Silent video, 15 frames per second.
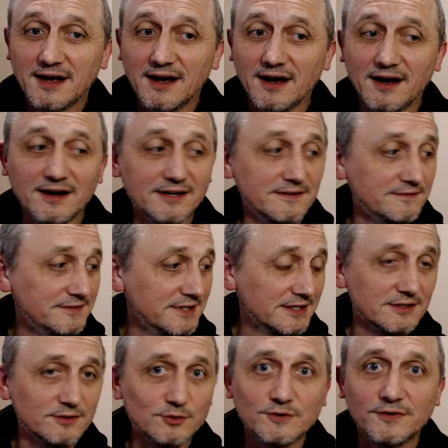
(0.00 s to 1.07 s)
I've done
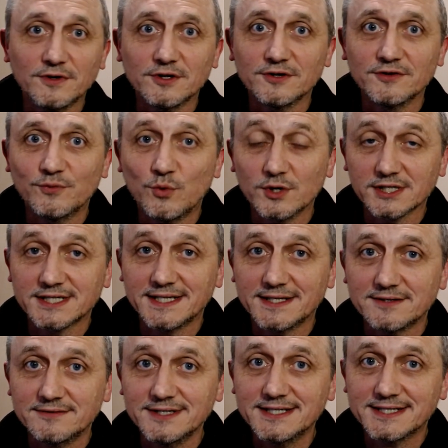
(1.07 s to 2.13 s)
an awful lot of Watchtower
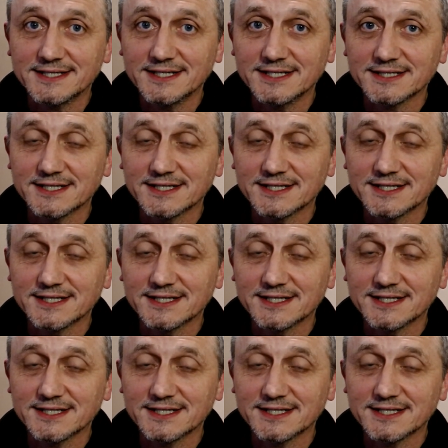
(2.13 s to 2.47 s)
research